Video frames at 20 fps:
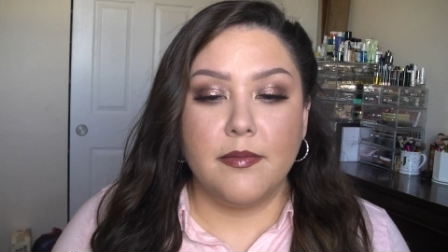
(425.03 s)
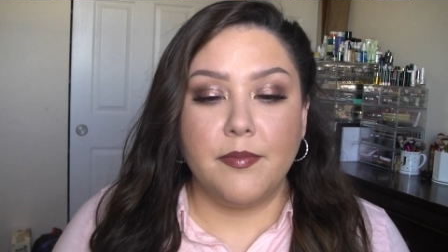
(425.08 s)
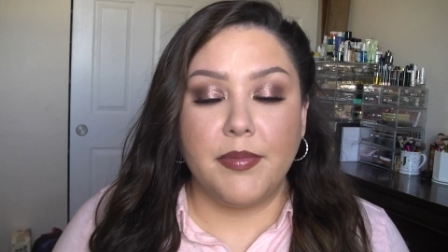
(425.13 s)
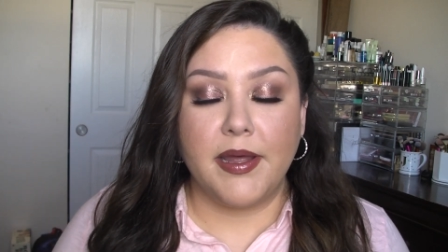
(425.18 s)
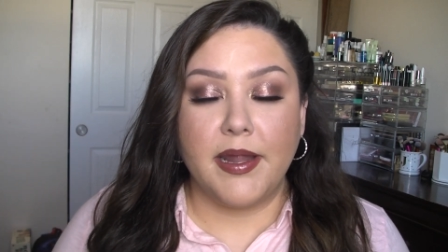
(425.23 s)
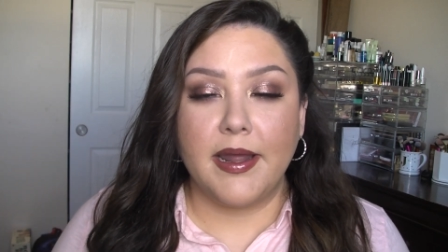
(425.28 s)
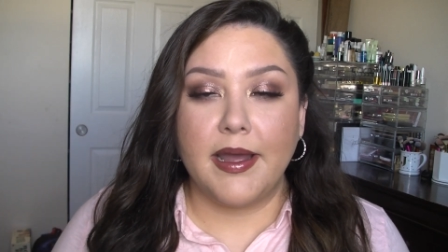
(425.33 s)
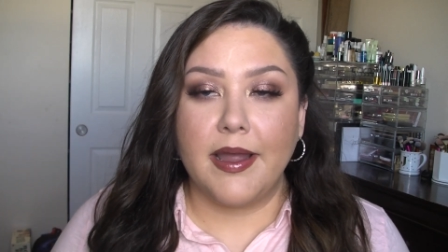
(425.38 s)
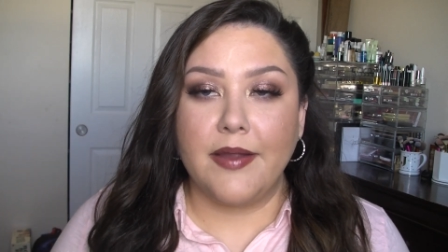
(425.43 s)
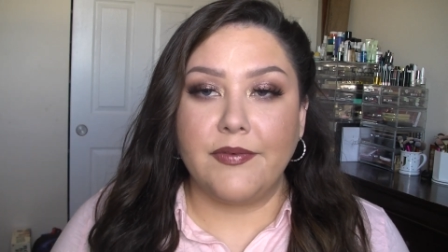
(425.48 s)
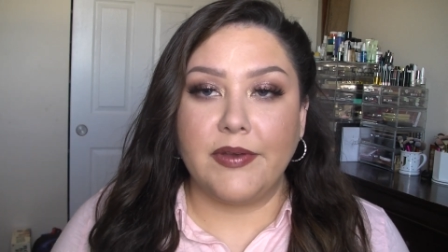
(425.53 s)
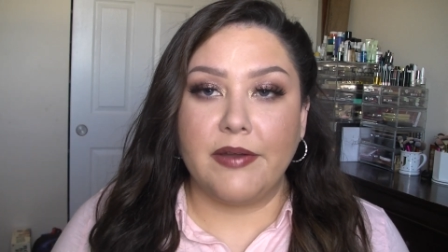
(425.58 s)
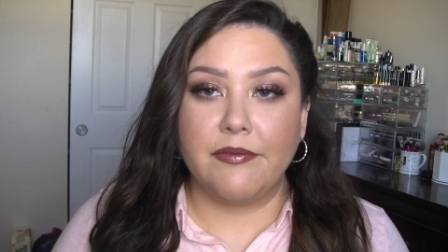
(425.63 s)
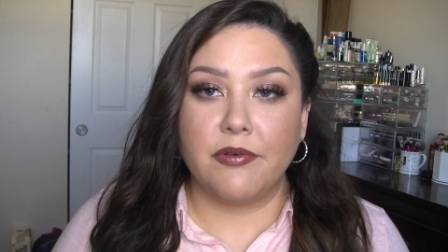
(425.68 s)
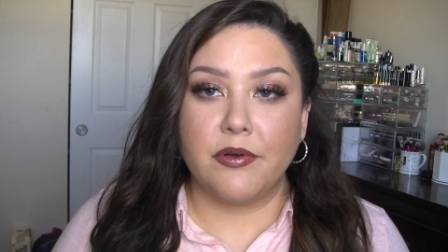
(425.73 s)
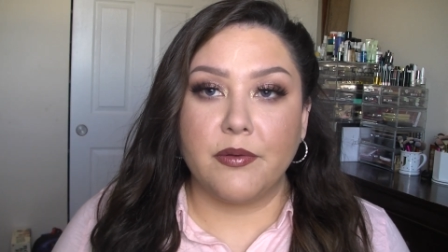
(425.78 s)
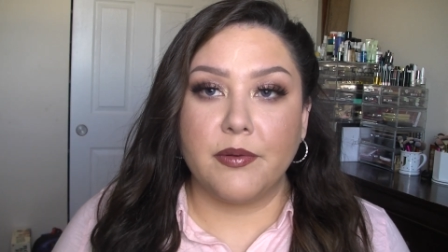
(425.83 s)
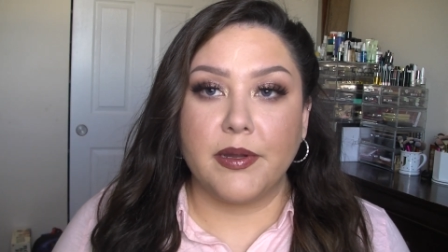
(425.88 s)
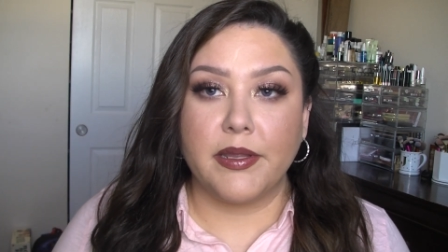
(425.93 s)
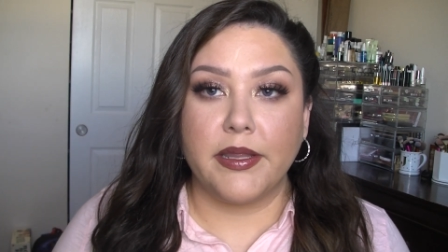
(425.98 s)
but I've
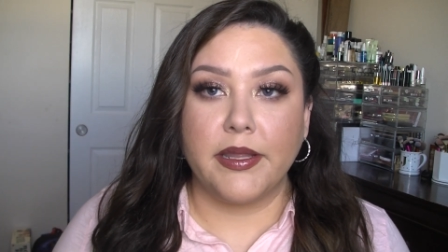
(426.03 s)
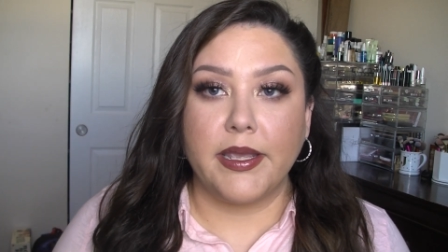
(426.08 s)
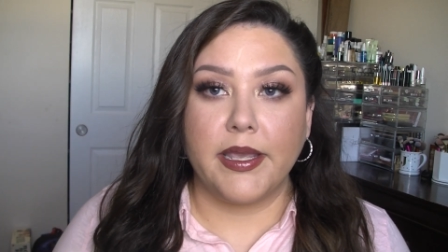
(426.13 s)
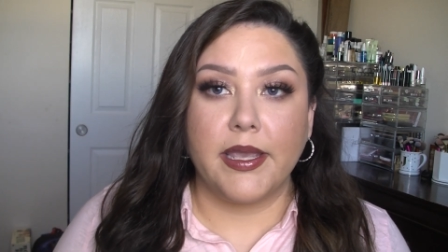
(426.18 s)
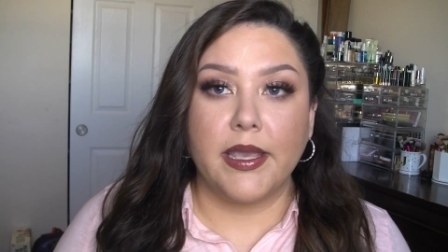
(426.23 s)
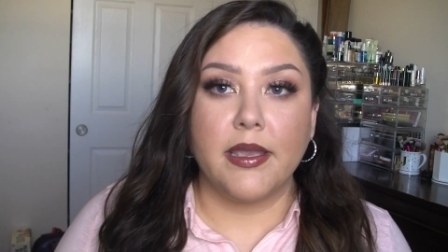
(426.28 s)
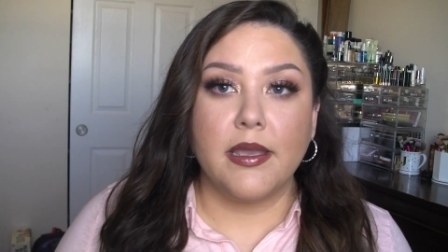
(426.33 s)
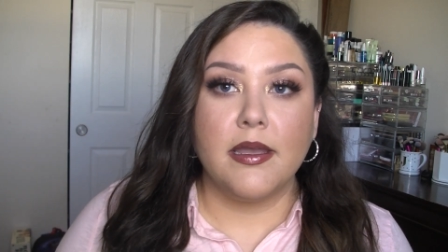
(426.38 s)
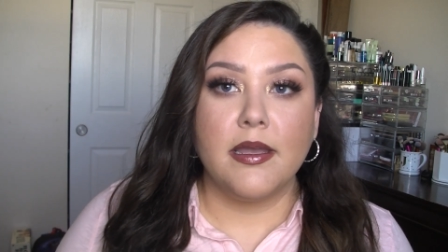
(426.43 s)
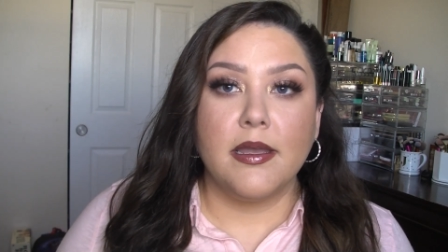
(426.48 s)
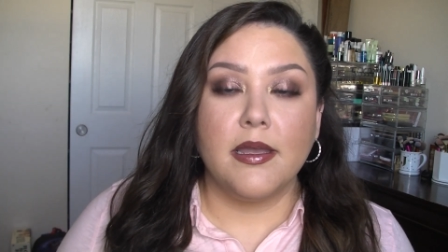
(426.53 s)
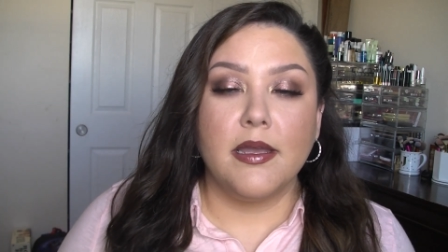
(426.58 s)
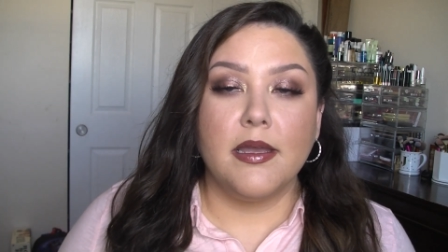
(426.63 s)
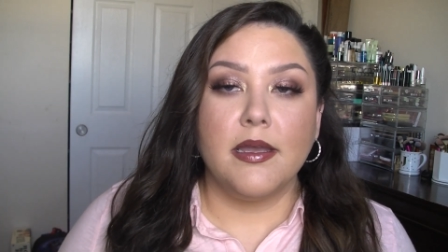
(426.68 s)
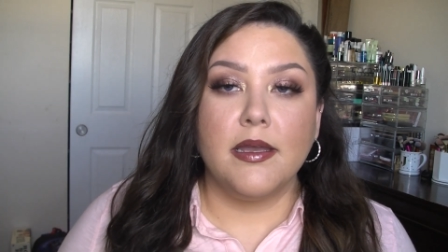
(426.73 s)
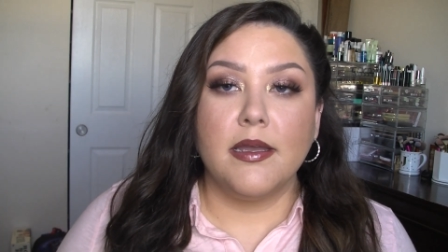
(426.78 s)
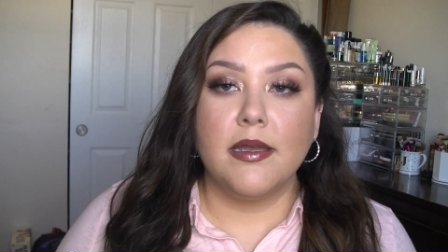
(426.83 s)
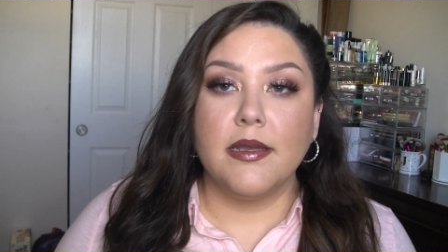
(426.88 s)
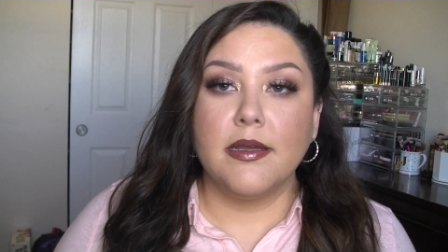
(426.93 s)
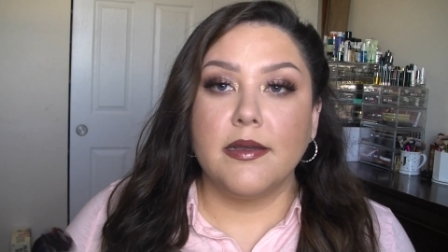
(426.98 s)
never really
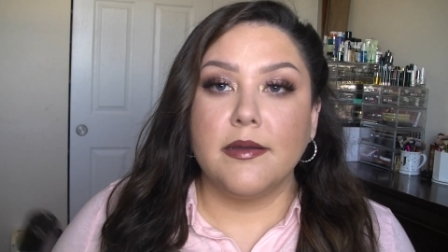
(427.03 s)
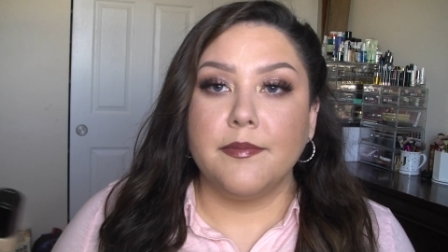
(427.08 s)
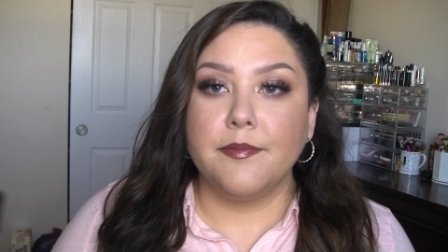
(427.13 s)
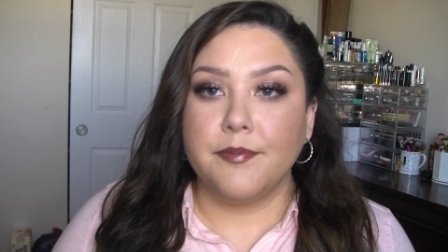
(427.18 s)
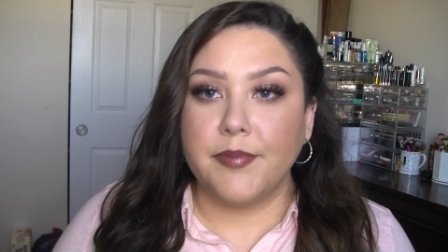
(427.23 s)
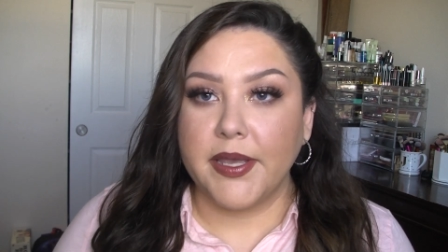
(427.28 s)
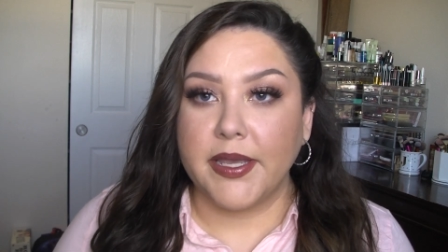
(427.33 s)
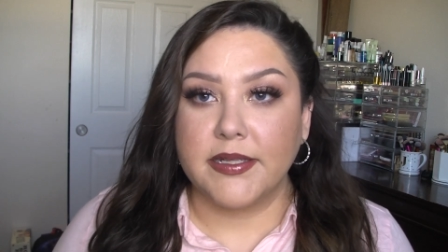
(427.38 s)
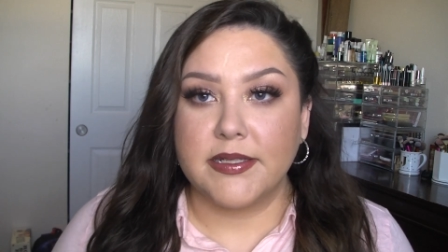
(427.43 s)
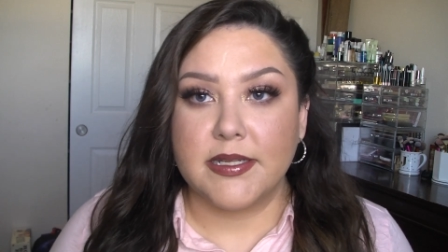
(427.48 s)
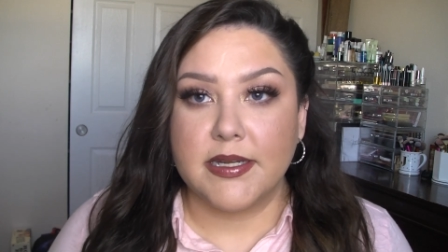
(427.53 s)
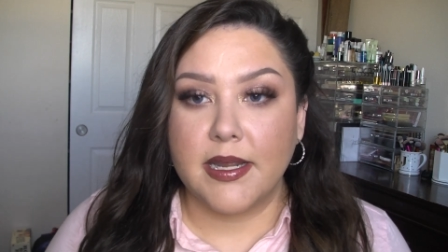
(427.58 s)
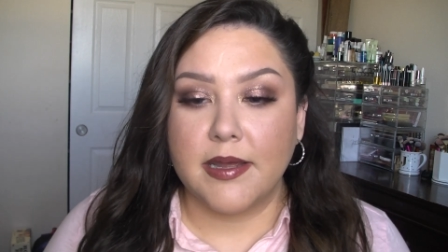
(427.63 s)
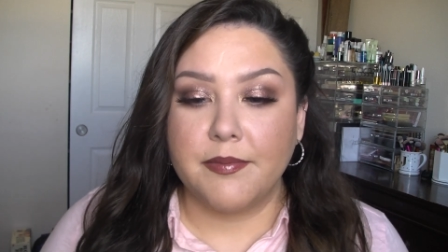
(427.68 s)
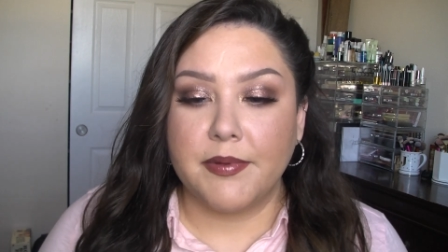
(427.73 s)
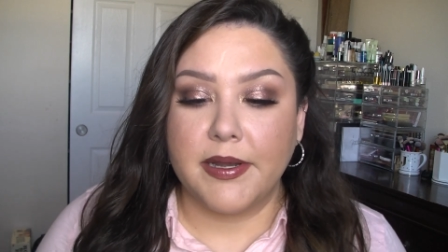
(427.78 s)
picked it up.